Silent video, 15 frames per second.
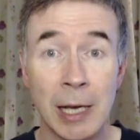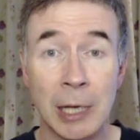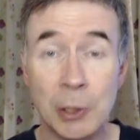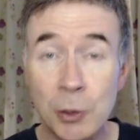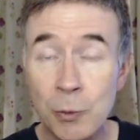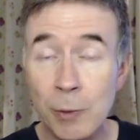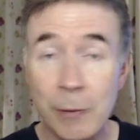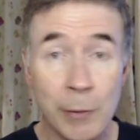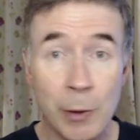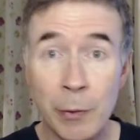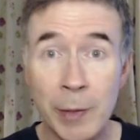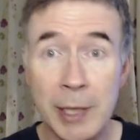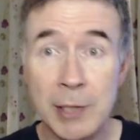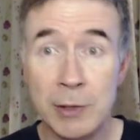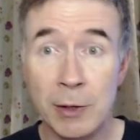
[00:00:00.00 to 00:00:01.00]
I do review
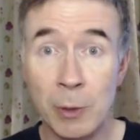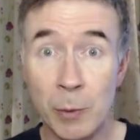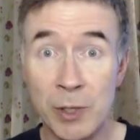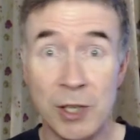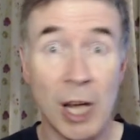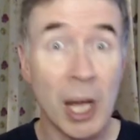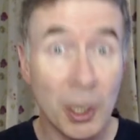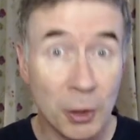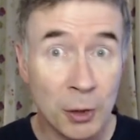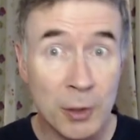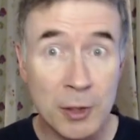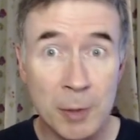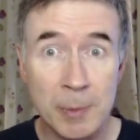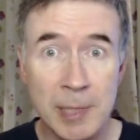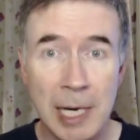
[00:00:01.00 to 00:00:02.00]
things, you know, which aren't good
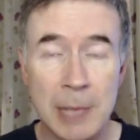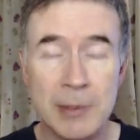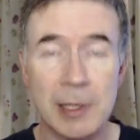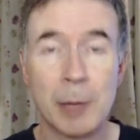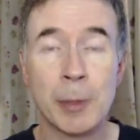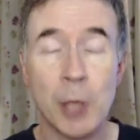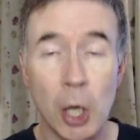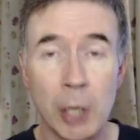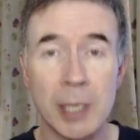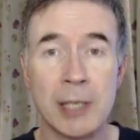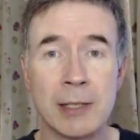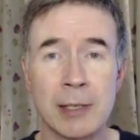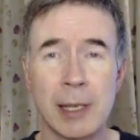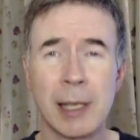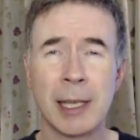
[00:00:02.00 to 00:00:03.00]
sometimes, and I'll be
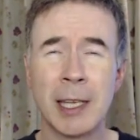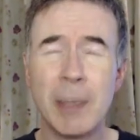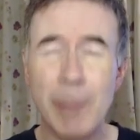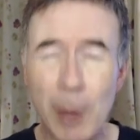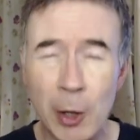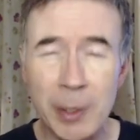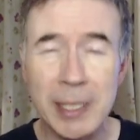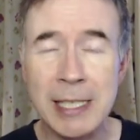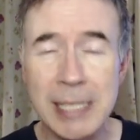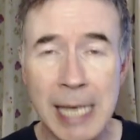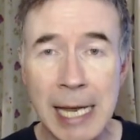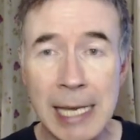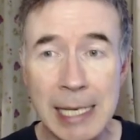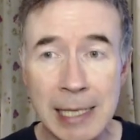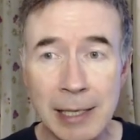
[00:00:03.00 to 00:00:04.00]
honest, give my honest
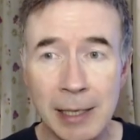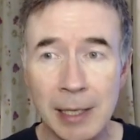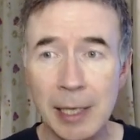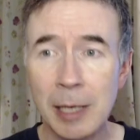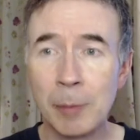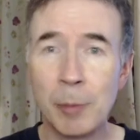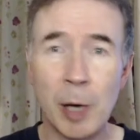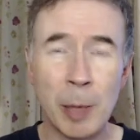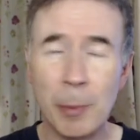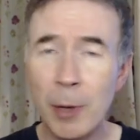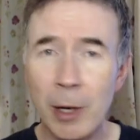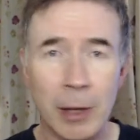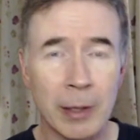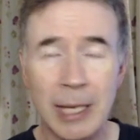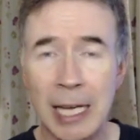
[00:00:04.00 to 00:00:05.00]
take. But I'm
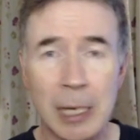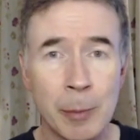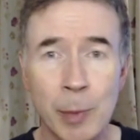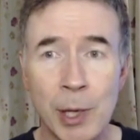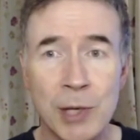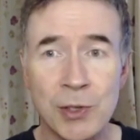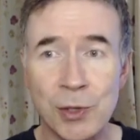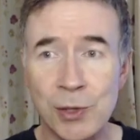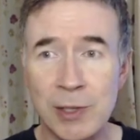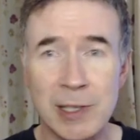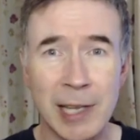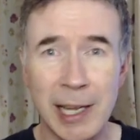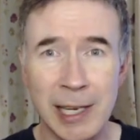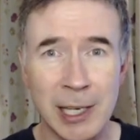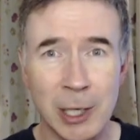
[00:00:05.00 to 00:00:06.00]
not the kind of person who just,
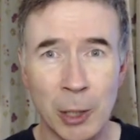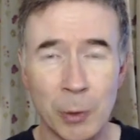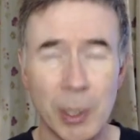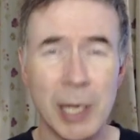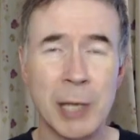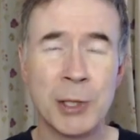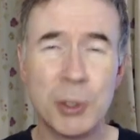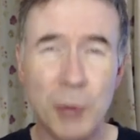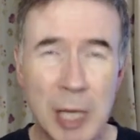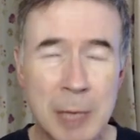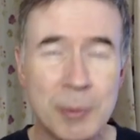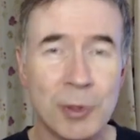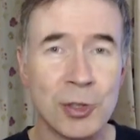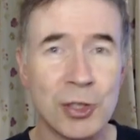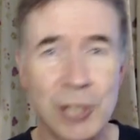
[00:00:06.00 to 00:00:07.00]
like, you know,
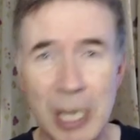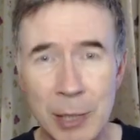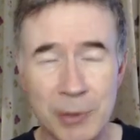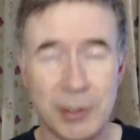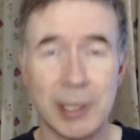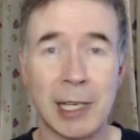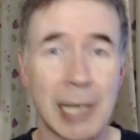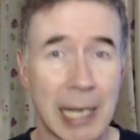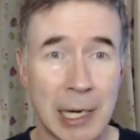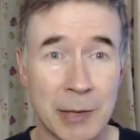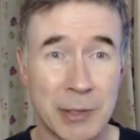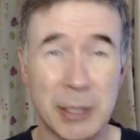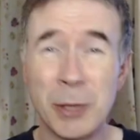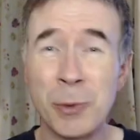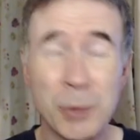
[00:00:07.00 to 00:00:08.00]
screams and shouts at
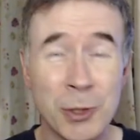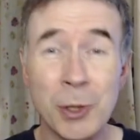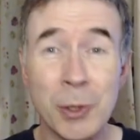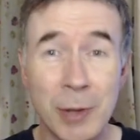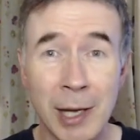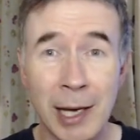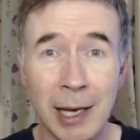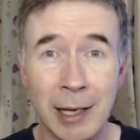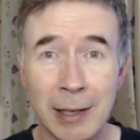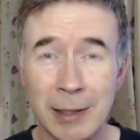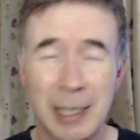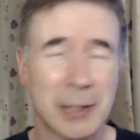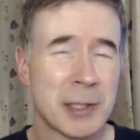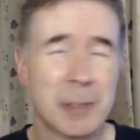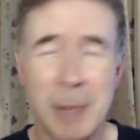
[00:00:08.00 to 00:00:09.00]
clouds. I don't do that.
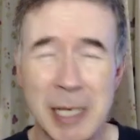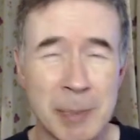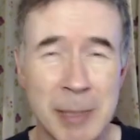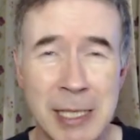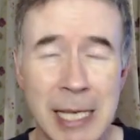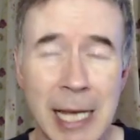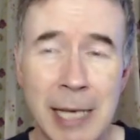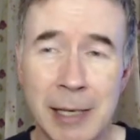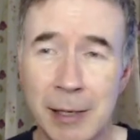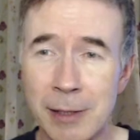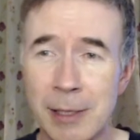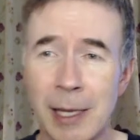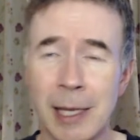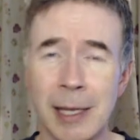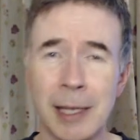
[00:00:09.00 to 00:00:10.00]
That just makes me
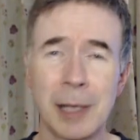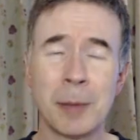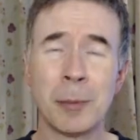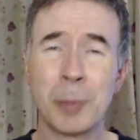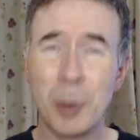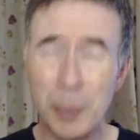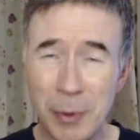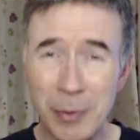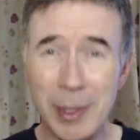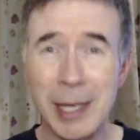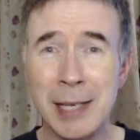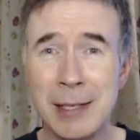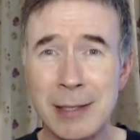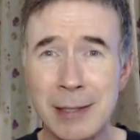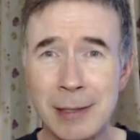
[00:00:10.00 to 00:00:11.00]
tired. But with
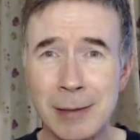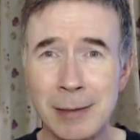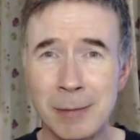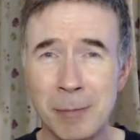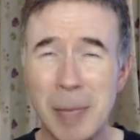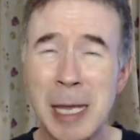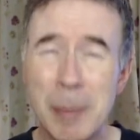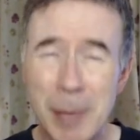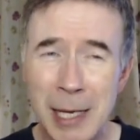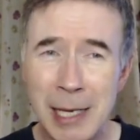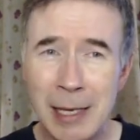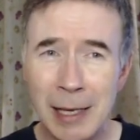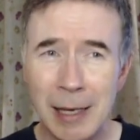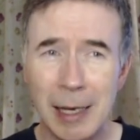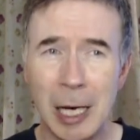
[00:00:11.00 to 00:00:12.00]
this,
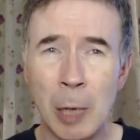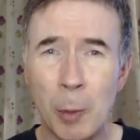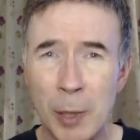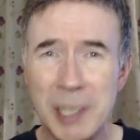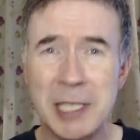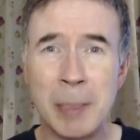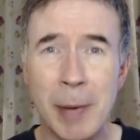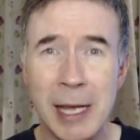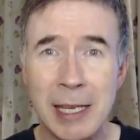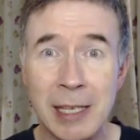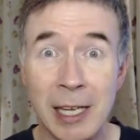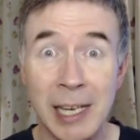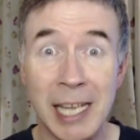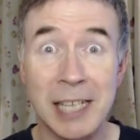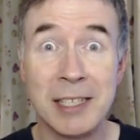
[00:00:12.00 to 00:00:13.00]
maybe I wanted to make
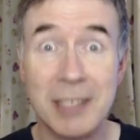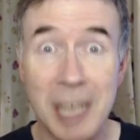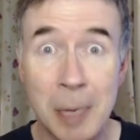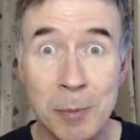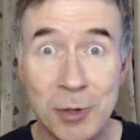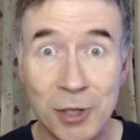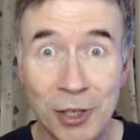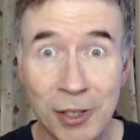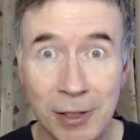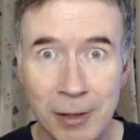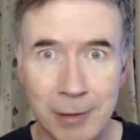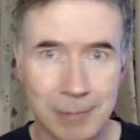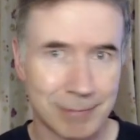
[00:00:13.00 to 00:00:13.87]
an exception.